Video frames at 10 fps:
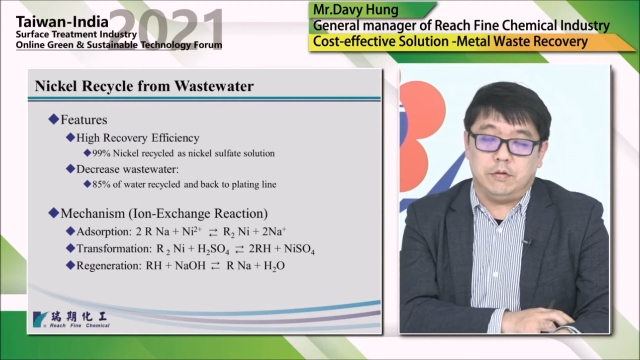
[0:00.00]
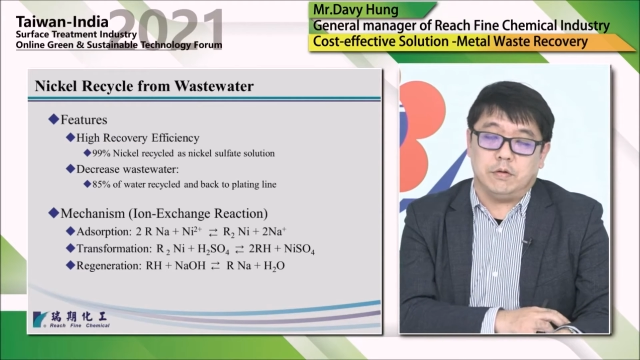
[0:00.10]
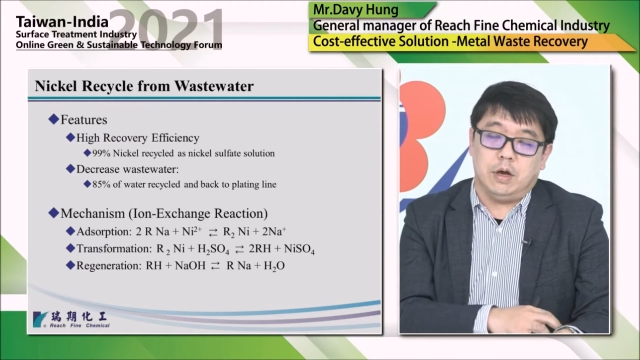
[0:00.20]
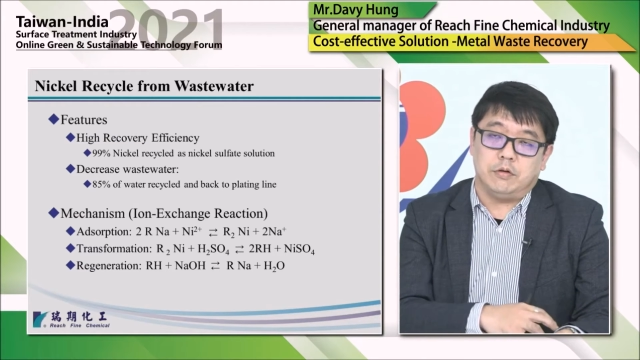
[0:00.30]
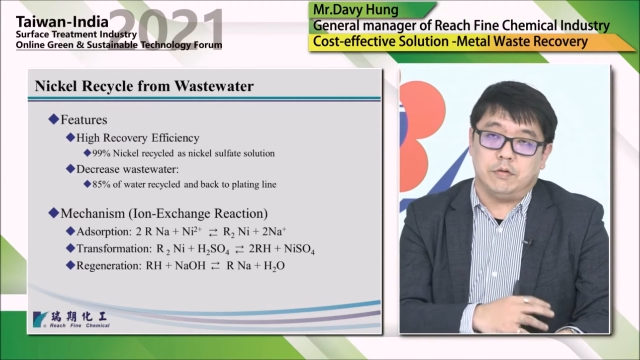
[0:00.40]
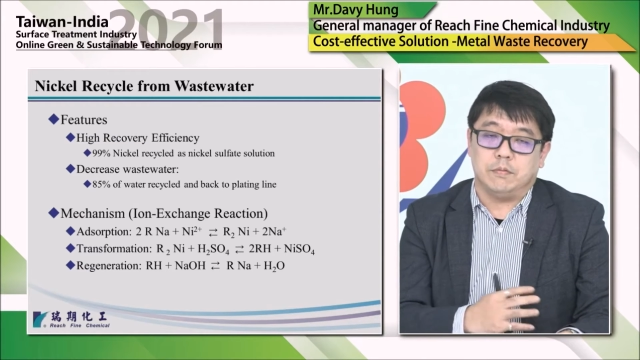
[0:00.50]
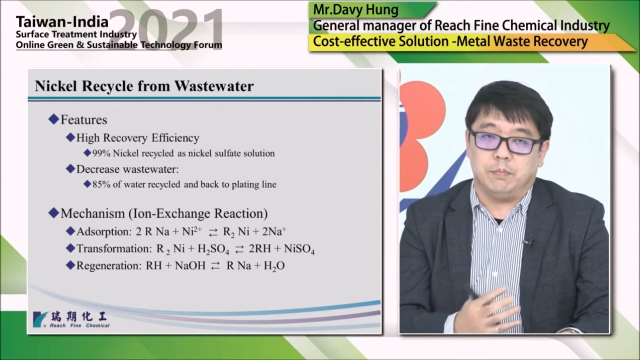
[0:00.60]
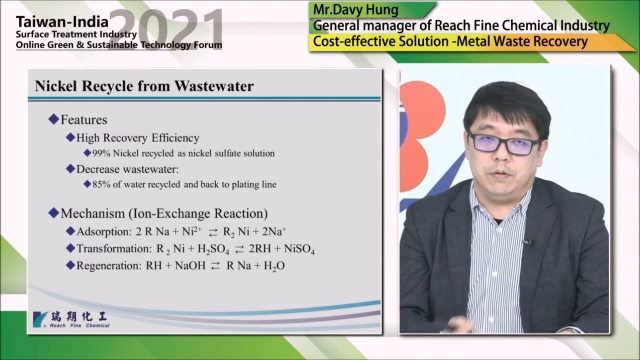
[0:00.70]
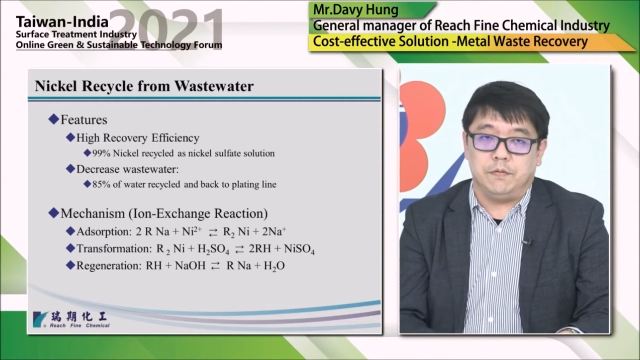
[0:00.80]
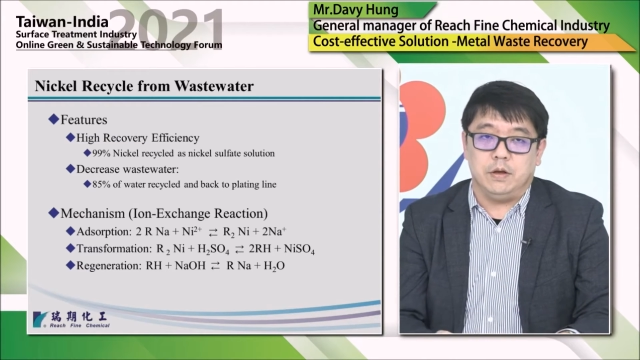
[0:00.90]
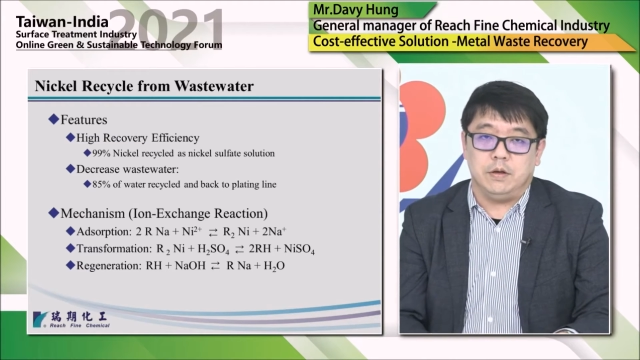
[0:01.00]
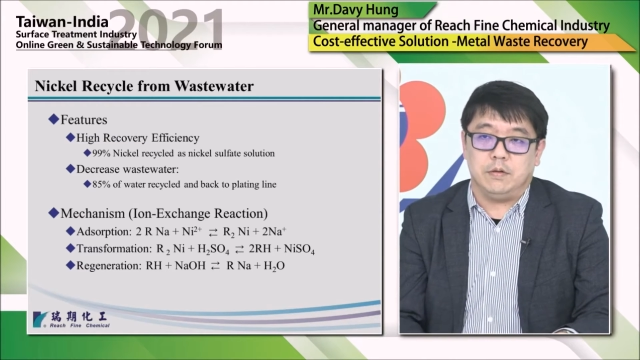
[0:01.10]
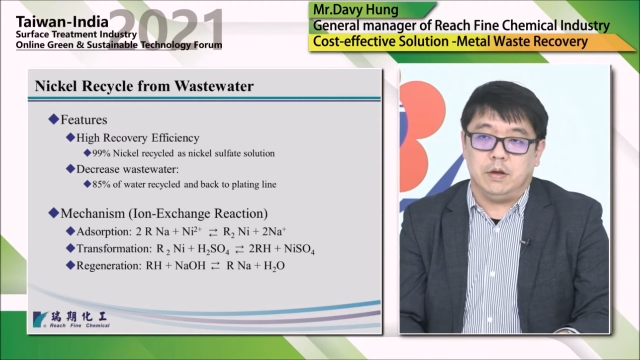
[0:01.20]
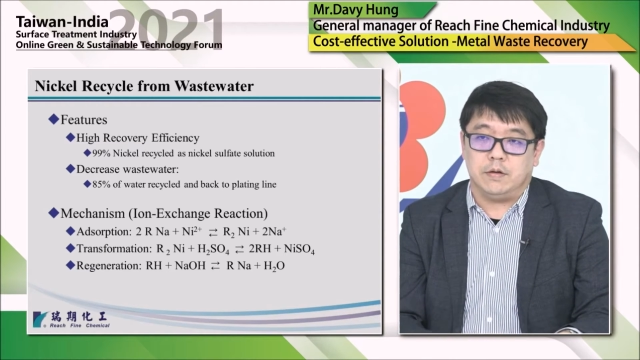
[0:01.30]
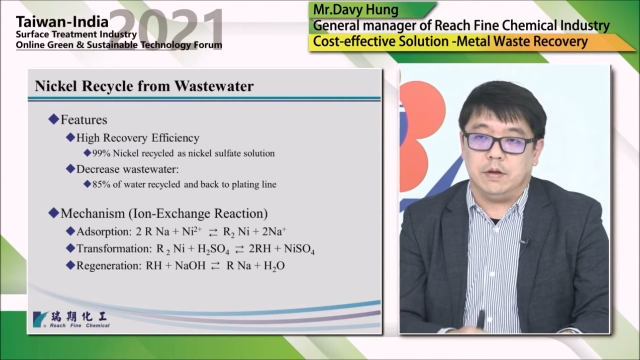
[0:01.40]
so I just briefly
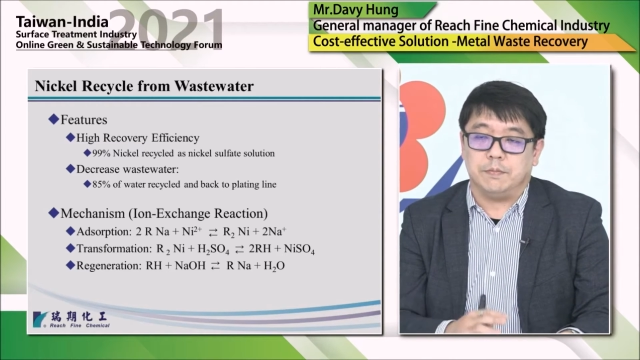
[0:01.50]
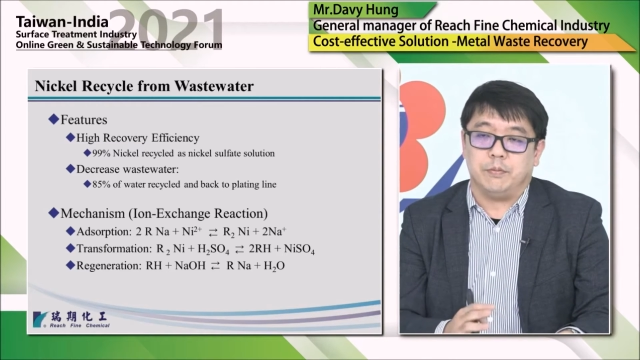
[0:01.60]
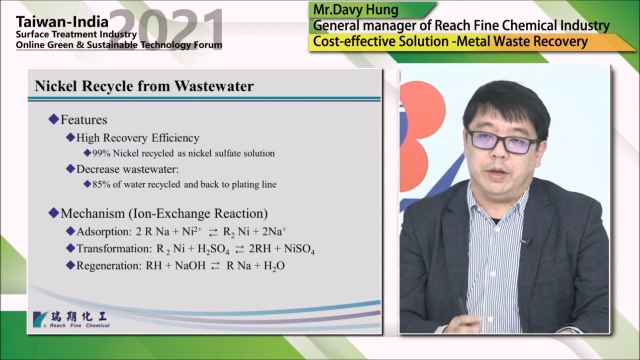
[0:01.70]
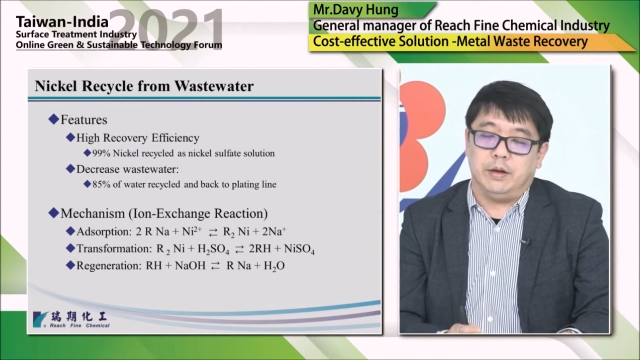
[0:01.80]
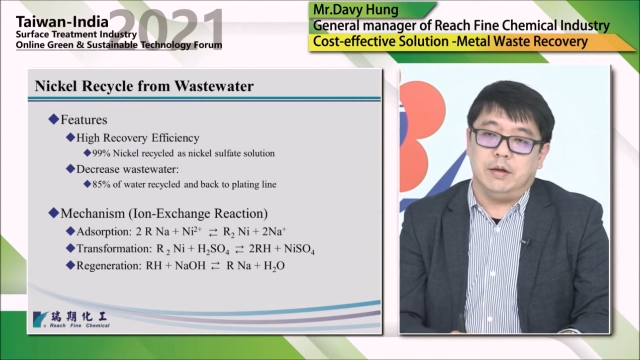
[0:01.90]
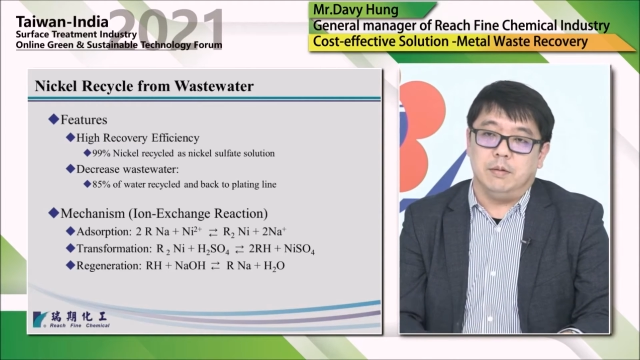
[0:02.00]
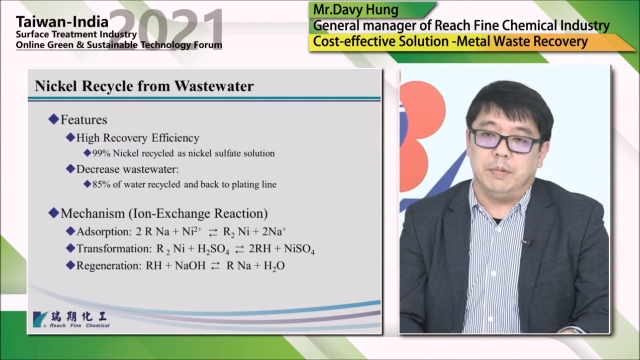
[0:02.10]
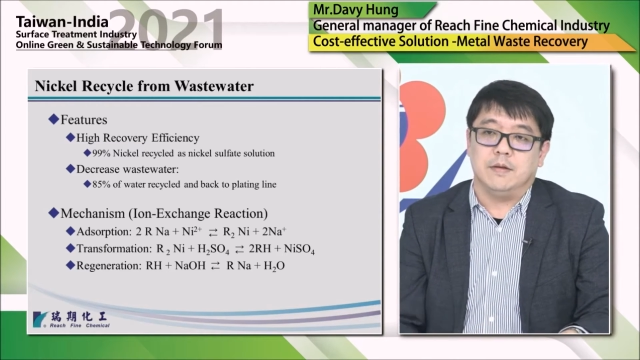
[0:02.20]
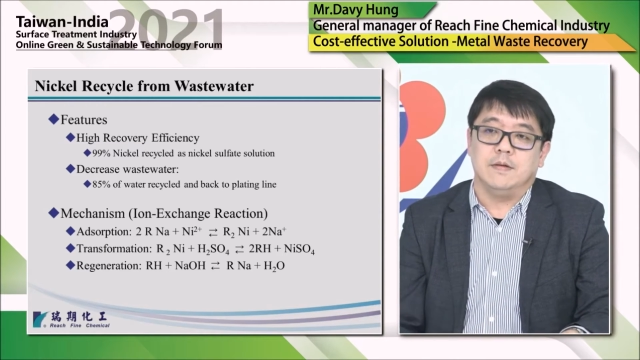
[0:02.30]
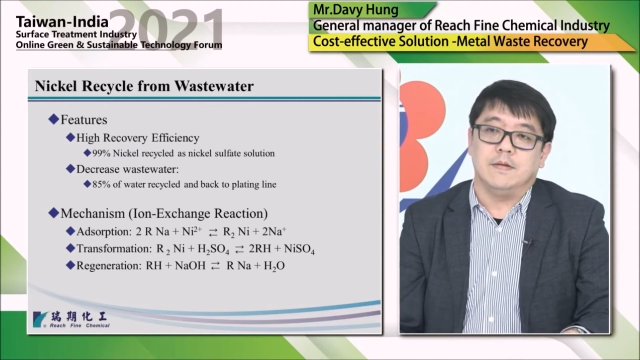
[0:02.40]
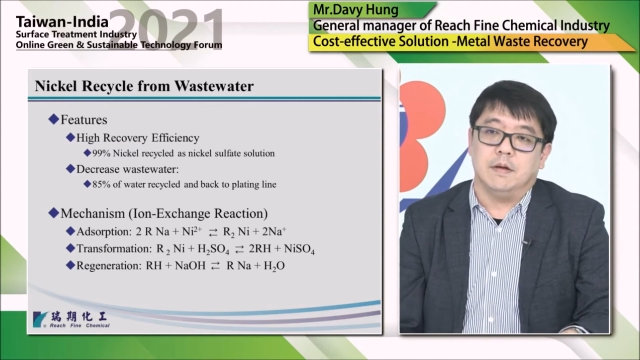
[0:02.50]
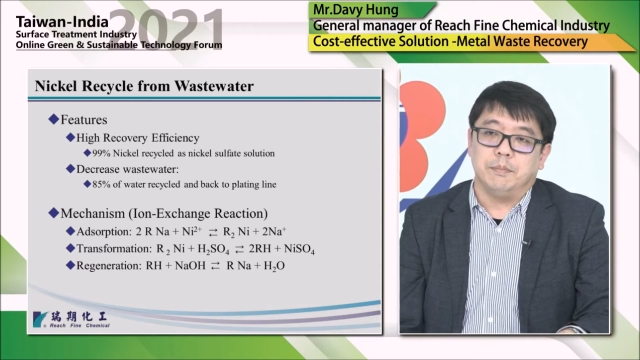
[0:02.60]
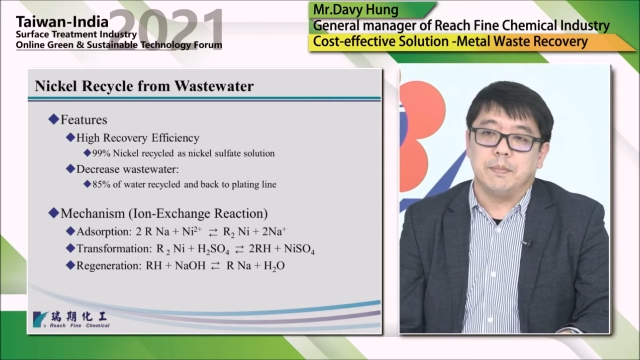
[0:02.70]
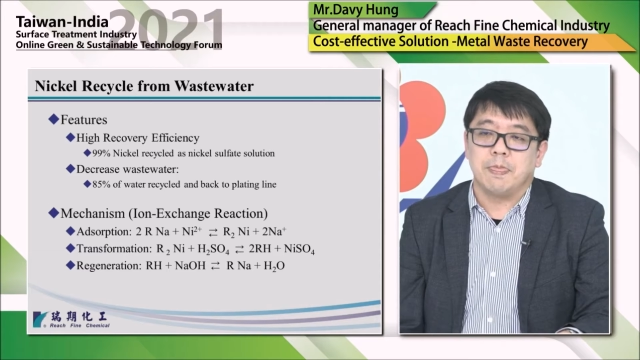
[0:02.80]
explain the mechanism.